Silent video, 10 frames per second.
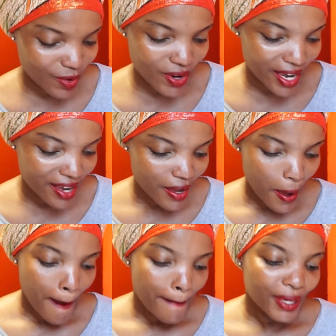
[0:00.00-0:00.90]
okay
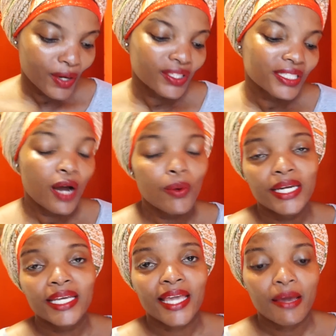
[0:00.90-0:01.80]
because now when
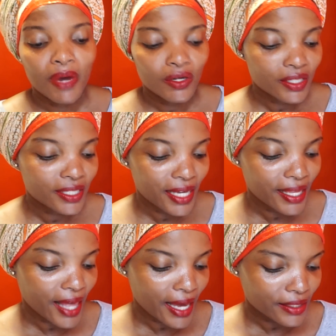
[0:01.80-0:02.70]
he came out to
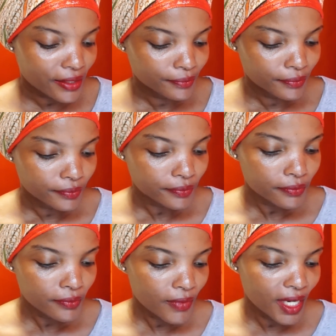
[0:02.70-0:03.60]
say that
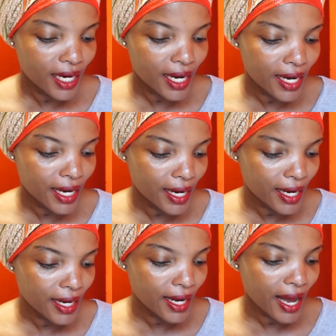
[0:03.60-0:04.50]

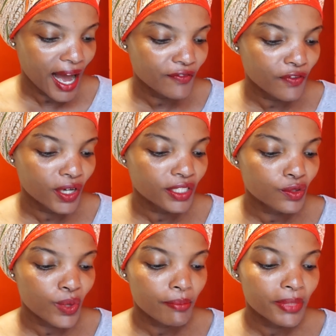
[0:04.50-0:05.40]
uh, avoid
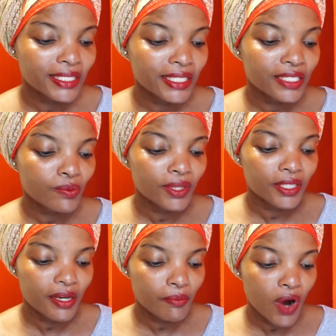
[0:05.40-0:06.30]
doing business with
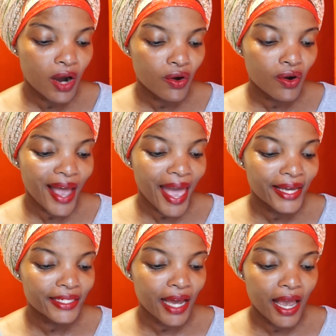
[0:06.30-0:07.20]
Dee Mwango
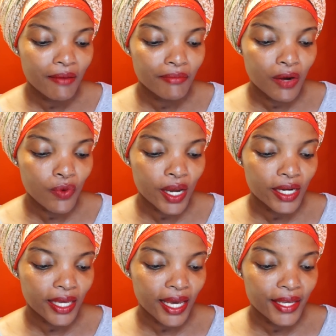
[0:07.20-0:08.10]
and I Am Ayamaro
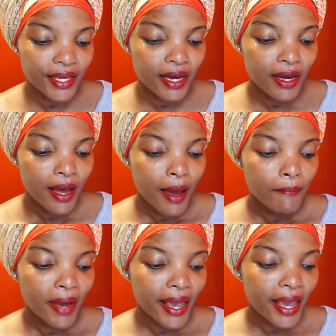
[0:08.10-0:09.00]
in Kenya.
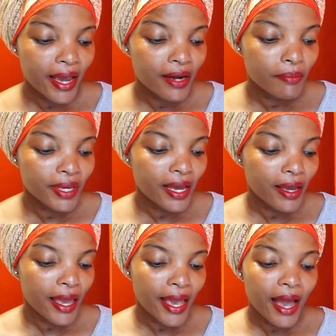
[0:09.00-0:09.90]
My
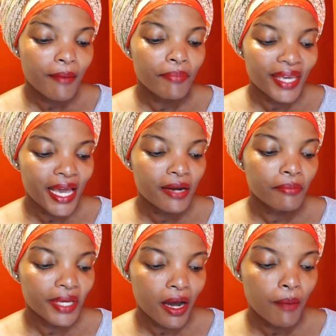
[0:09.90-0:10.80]
Airbnb,
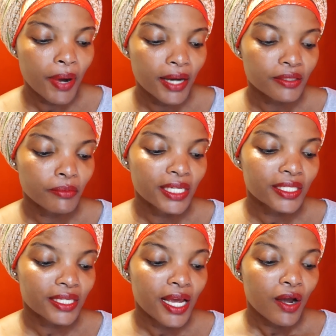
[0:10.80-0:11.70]
Airbnb
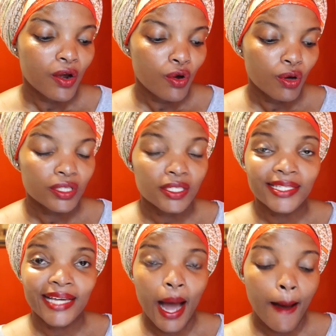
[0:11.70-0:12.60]
apartment got
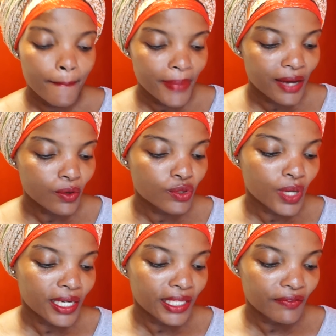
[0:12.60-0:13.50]
scam and also
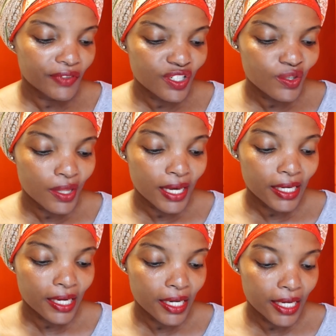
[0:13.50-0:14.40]
another video that
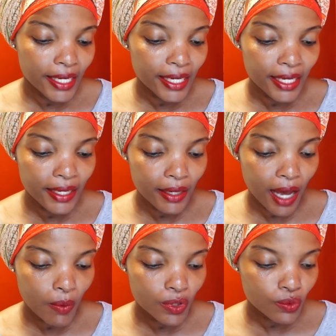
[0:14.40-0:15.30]
he
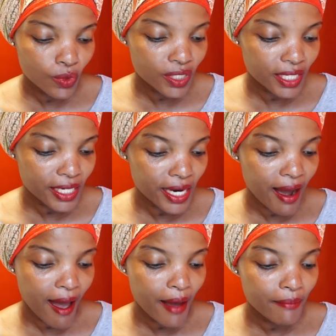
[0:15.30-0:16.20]
uh, was quoted here.
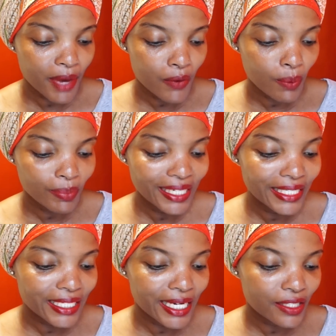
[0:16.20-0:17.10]
I am Marwa,
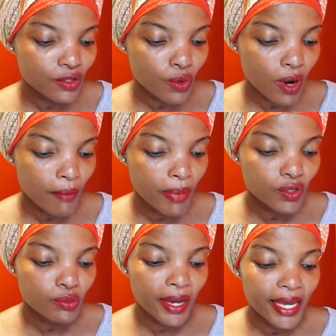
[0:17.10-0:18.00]
please let's talk
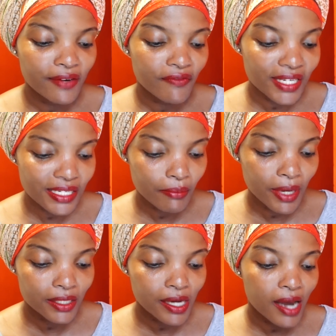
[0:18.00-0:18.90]
about my
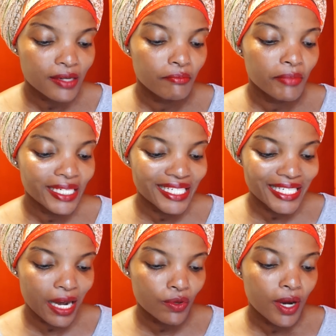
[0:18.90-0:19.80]
investment at
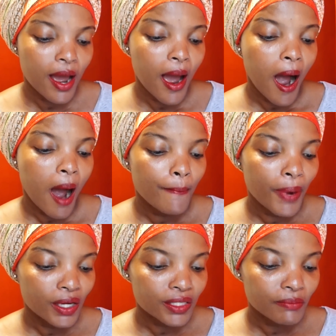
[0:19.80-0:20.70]
Midtown
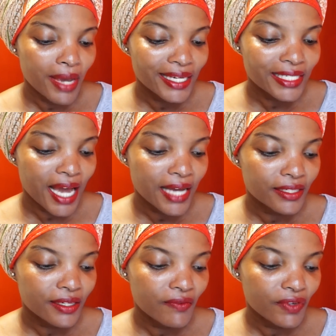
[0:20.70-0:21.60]
apartment at
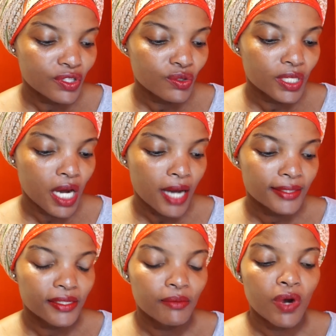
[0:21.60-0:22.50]
David Jr.
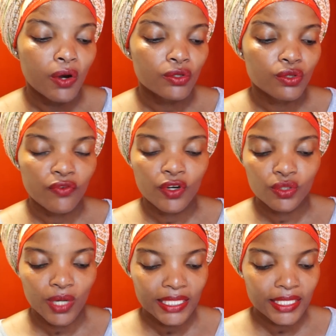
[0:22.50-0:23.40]
at Dee Mwango. So of course
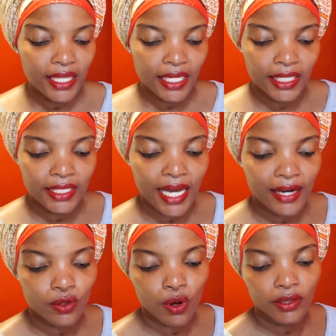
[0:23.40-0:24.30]
you can see that he
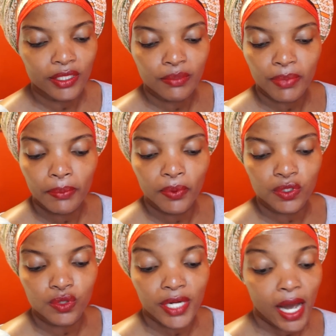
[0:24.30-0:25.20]
tagged all these people.
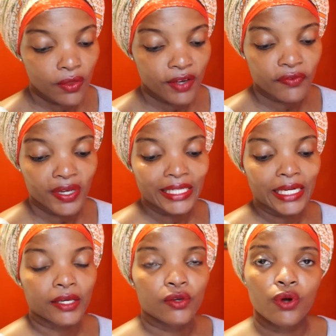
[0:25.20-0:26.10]
So now they felt
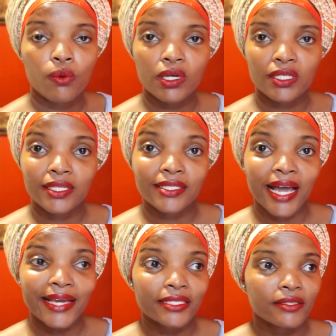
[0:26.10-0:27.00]
like, you know what, this
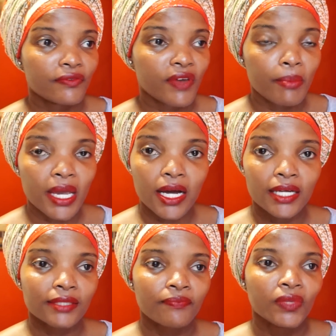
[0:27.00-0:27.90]
guy is defaming
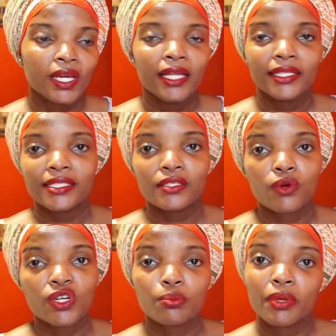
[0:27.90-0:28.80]
us. This is
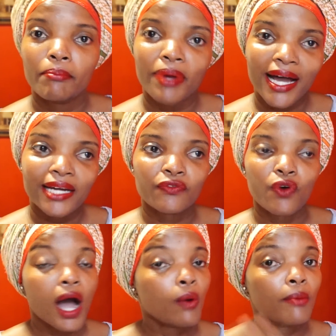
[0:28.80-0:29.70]
going to be bad
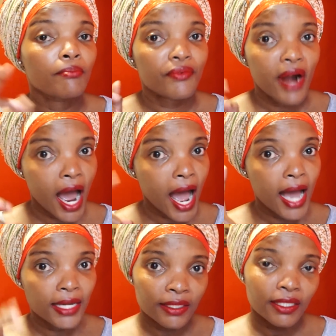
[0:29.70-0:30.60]
for our
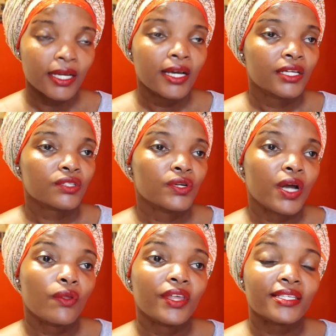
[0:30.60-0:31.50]
brand. So
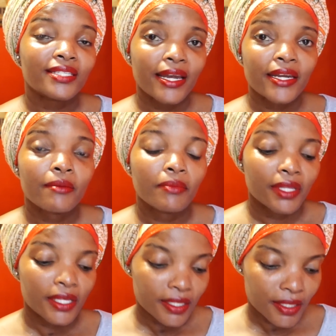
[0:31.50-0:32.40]
now they send him
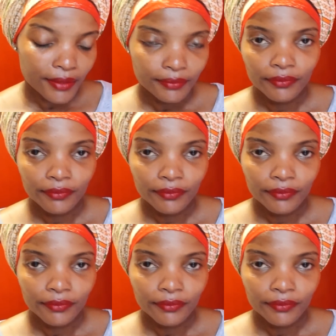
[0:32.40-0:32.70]
this